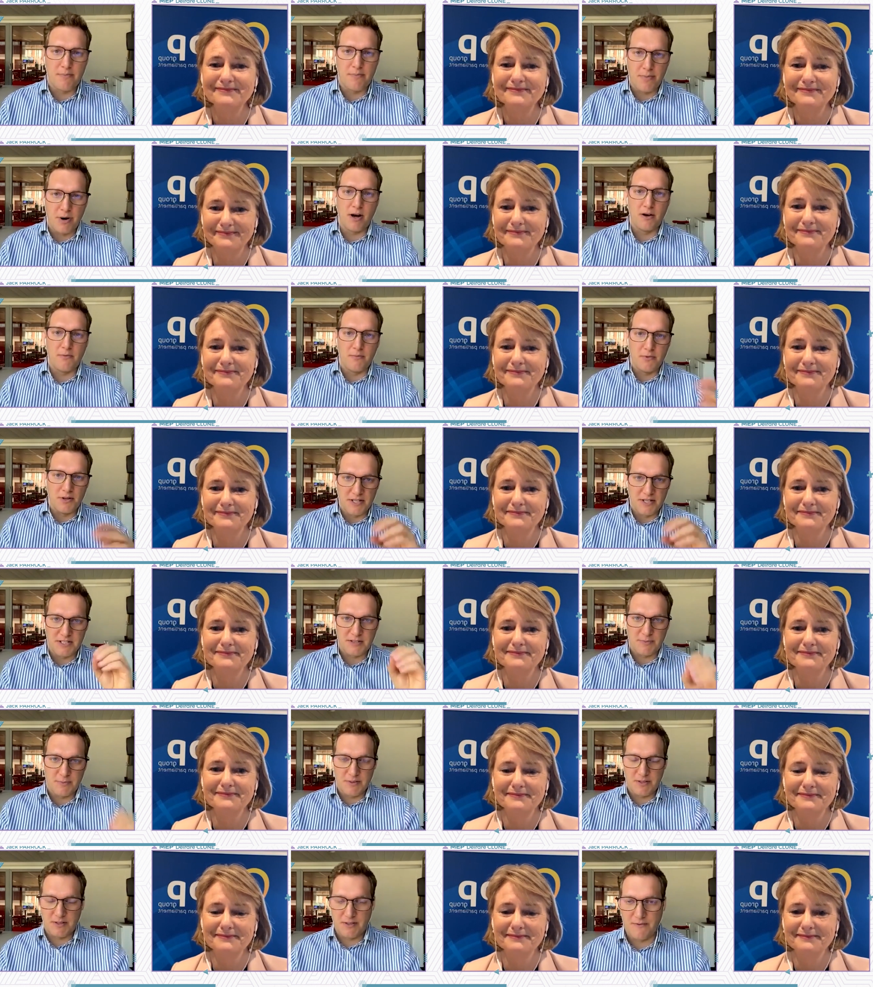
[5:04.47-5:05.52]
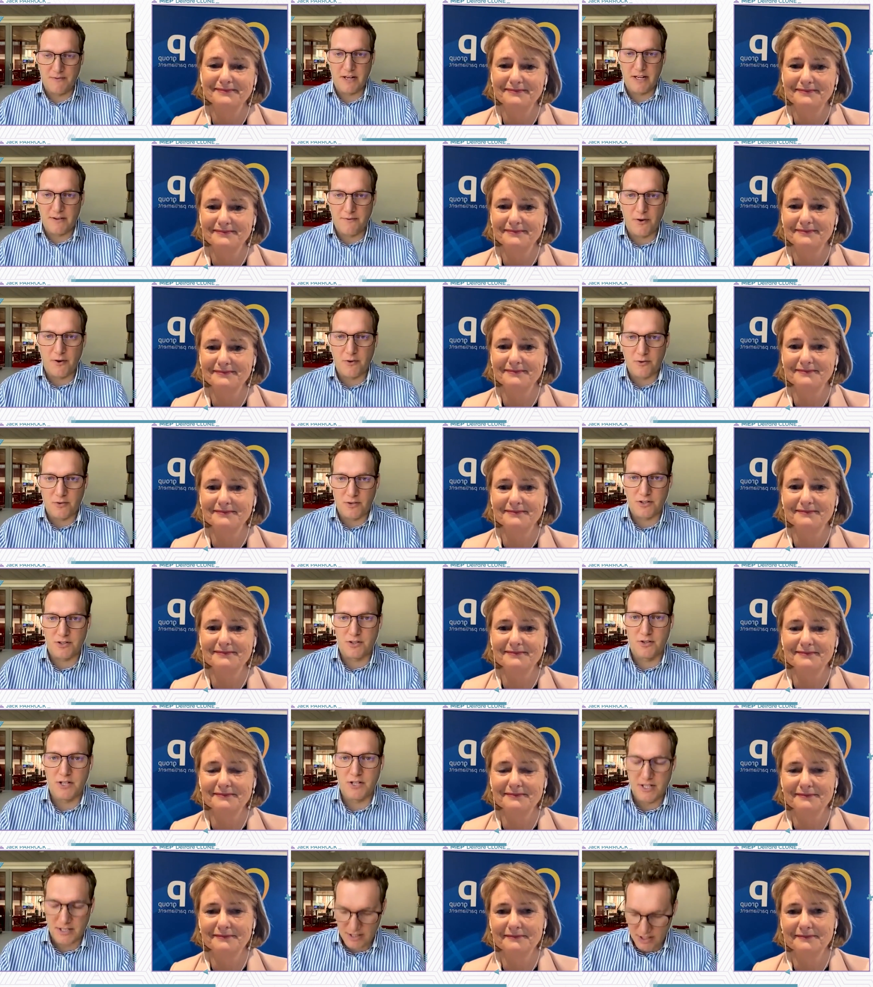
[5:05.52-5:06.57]
Speaker 1: Parliament that is specifically focused on
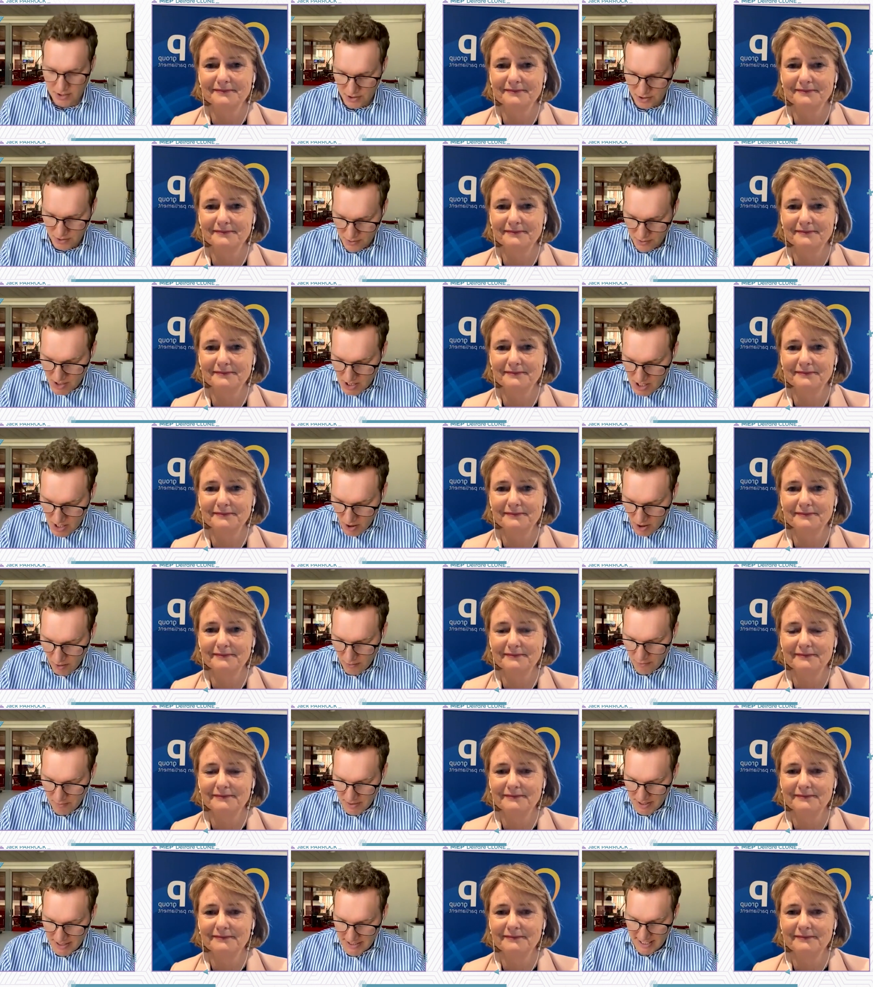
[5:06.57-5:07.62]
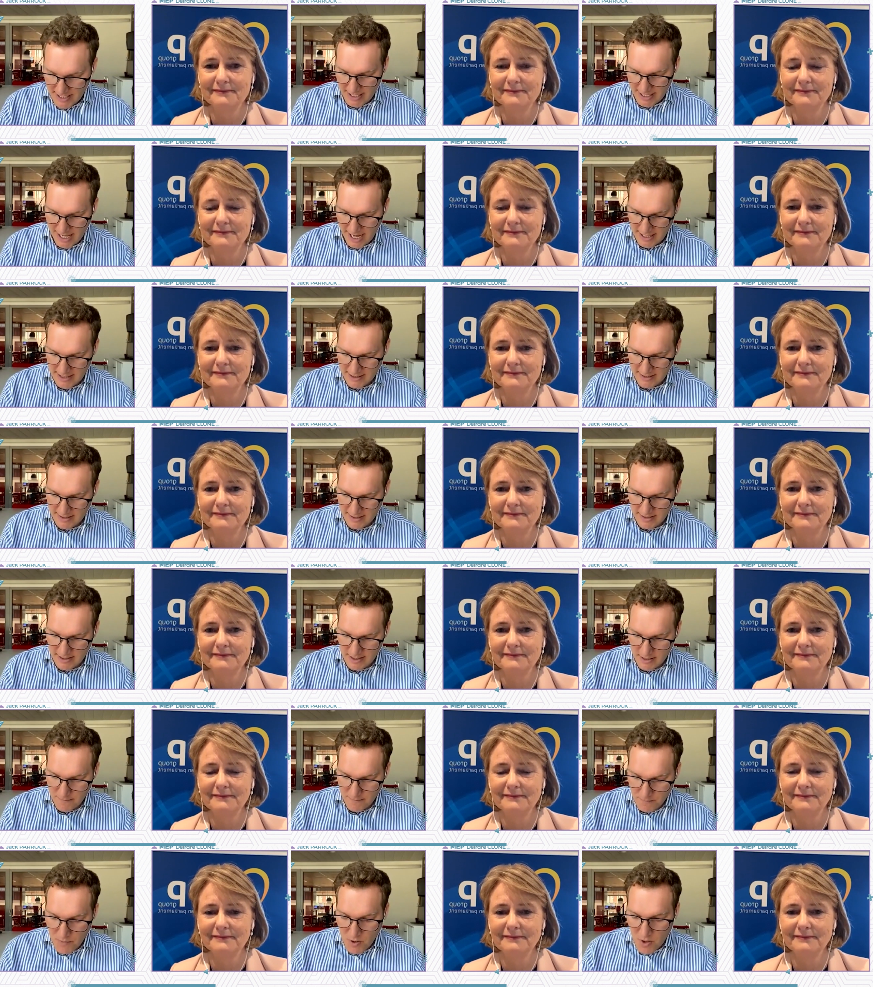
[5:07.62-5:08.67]
this issue of beating
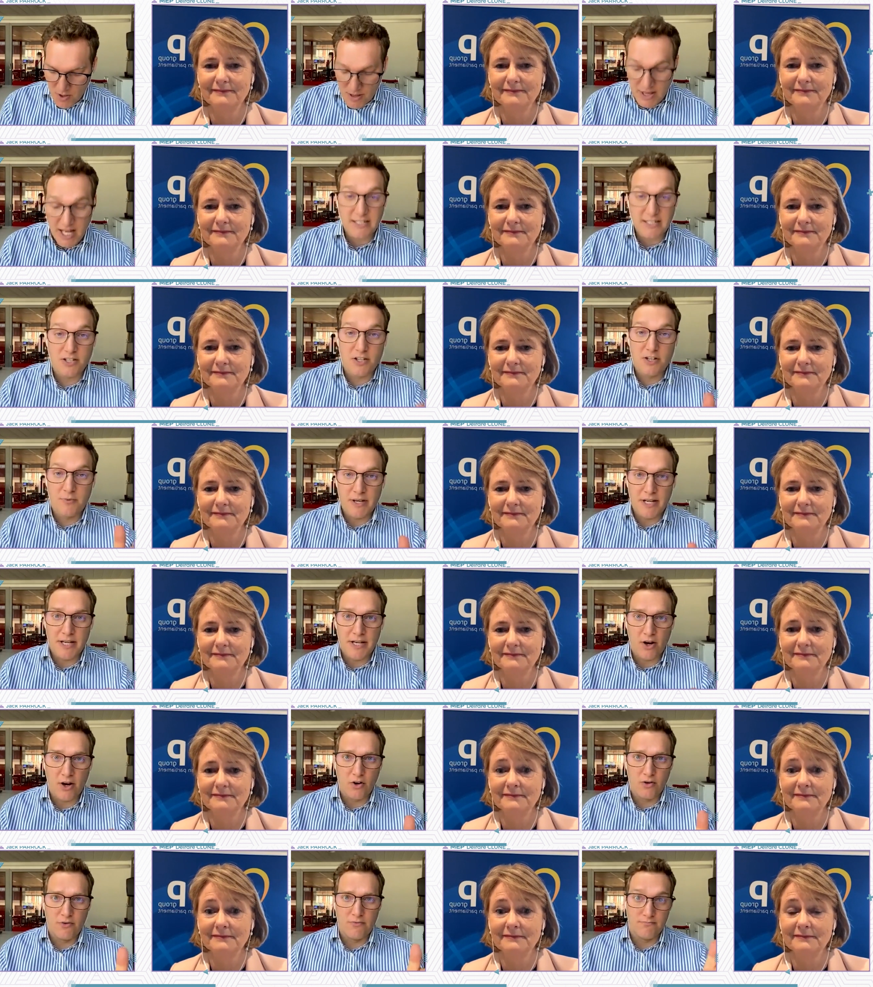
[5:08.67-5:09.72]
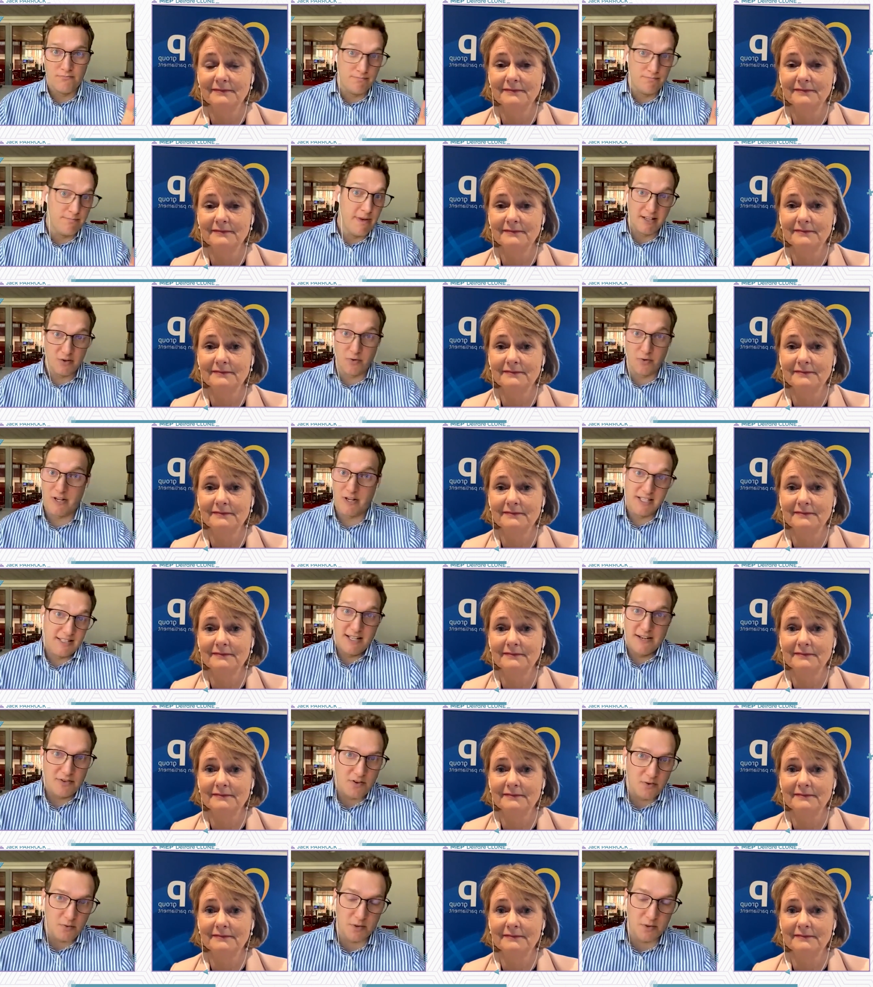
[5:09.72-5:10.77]
cancer. That's going to be on May the
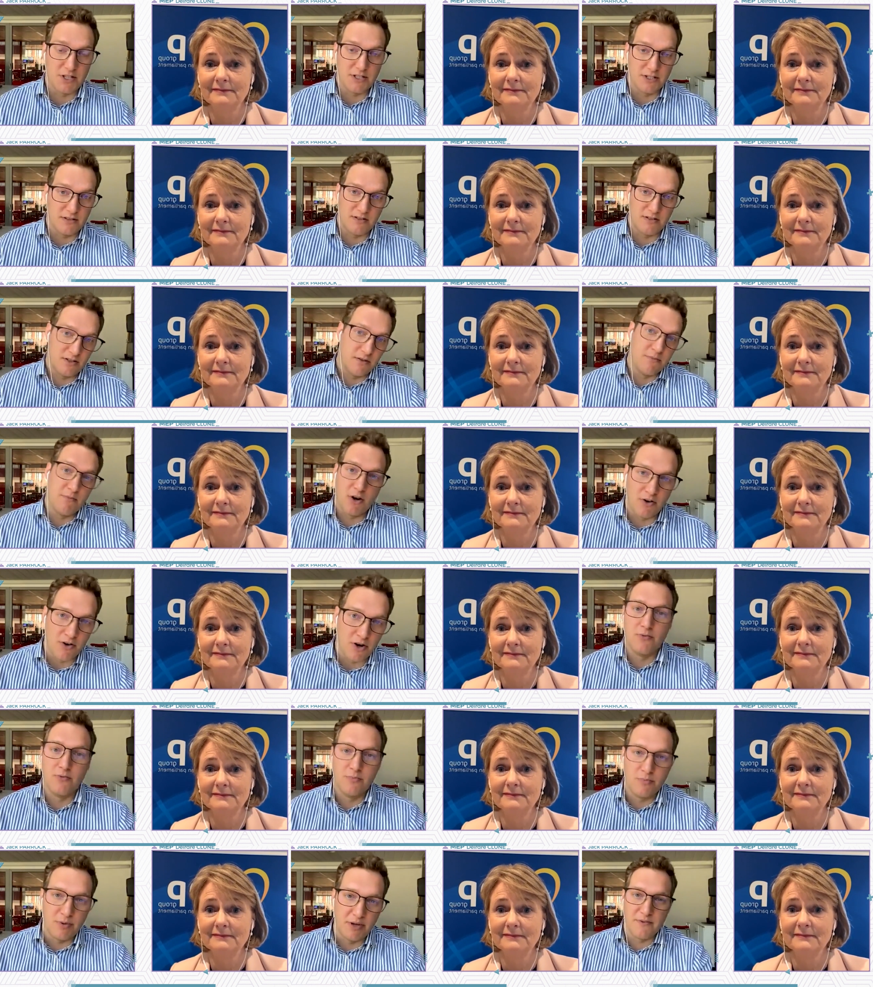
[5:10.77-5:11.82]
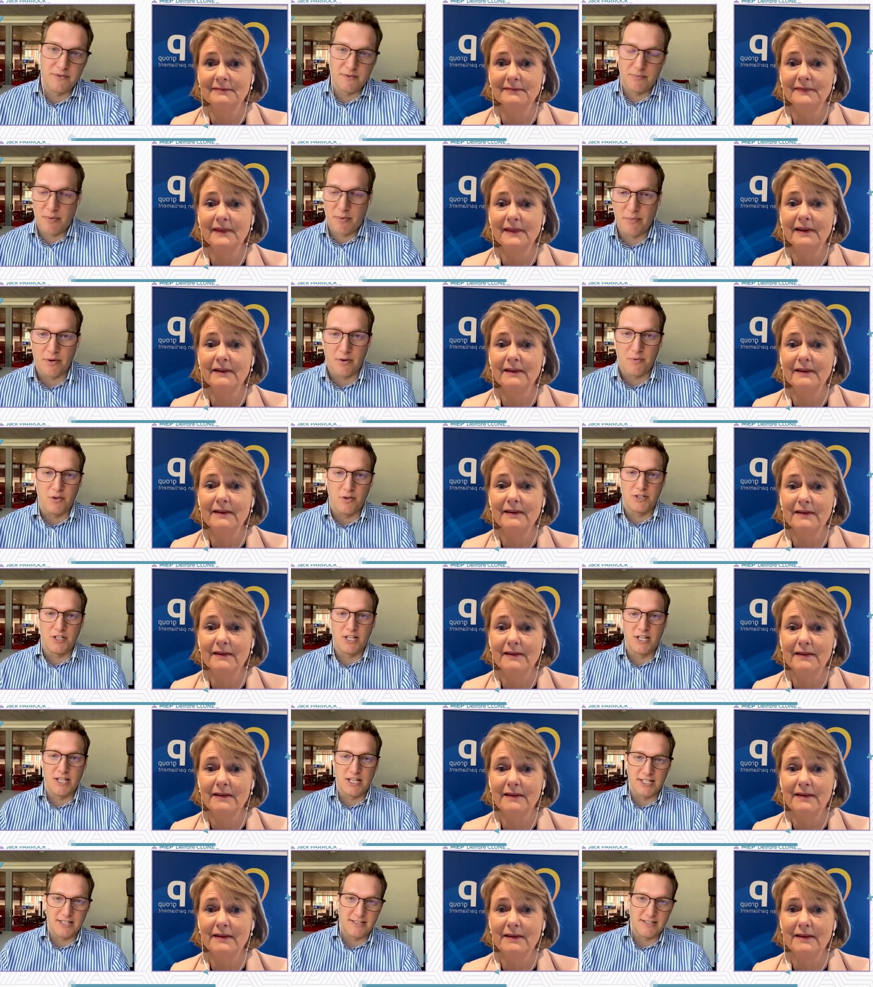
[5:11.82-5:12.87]
twenty-seventh, which is tomorrow. But if people are watching
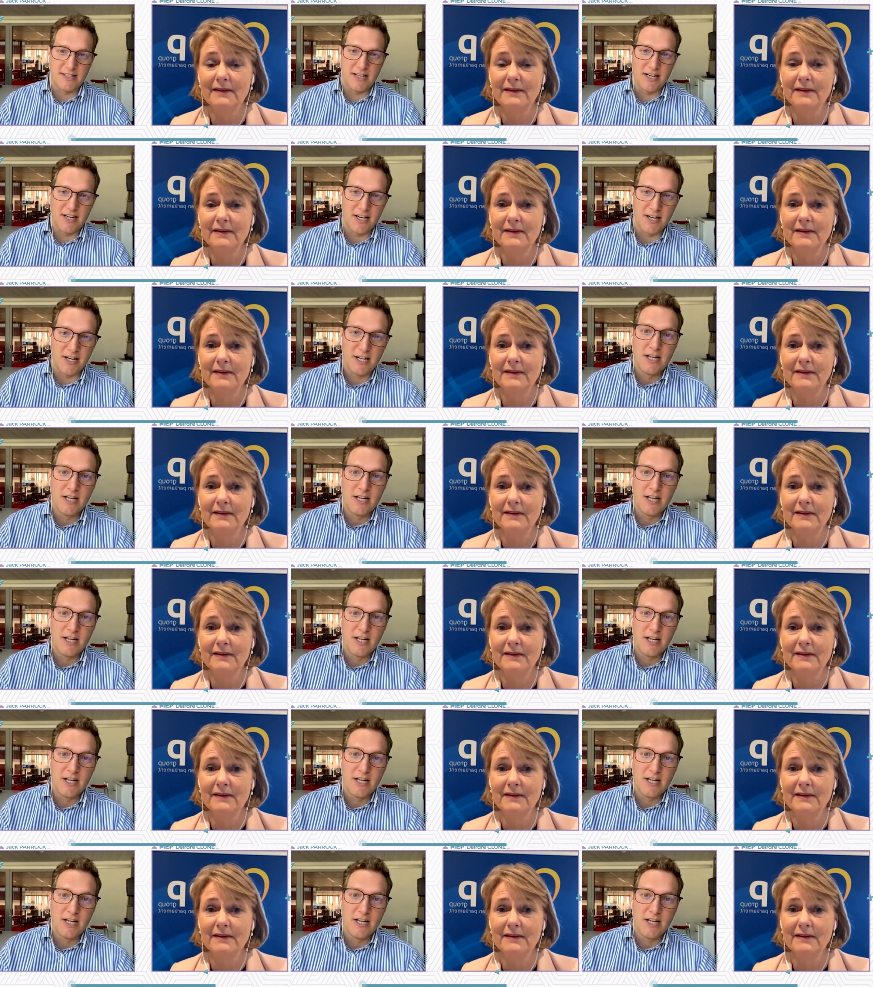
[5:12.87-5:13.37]
this uh,